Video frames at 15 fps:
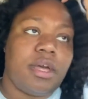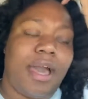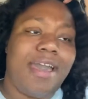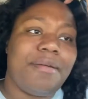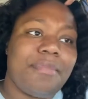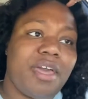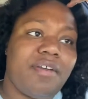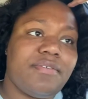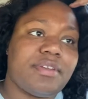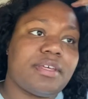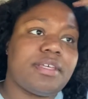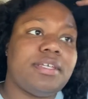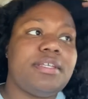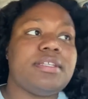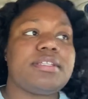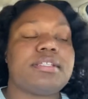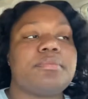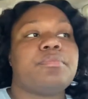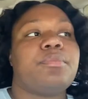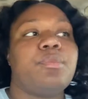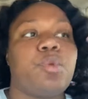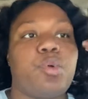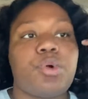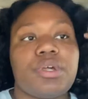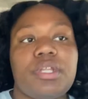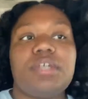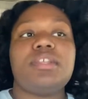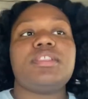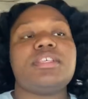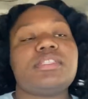am having a good
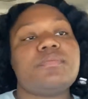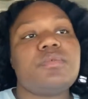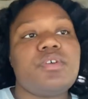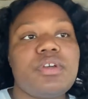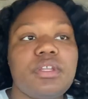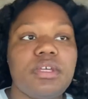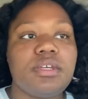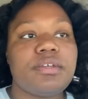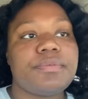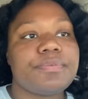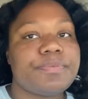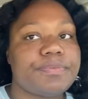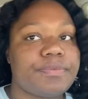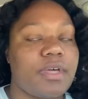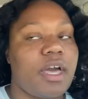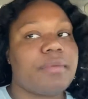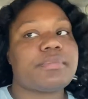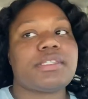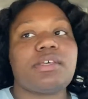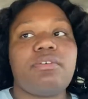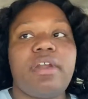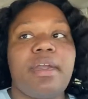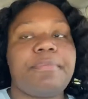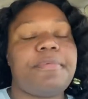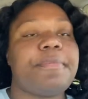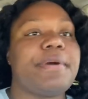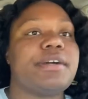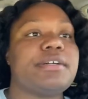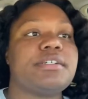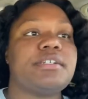morning this morning. I'm so happy
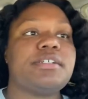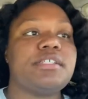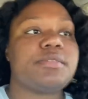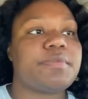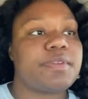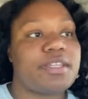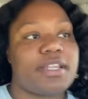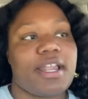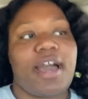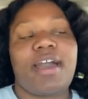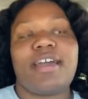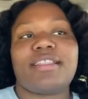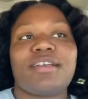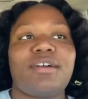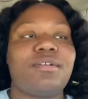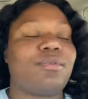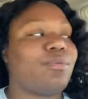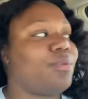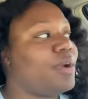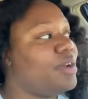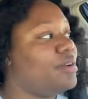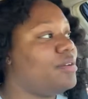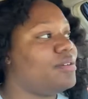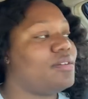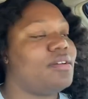my husband did not have to go to work.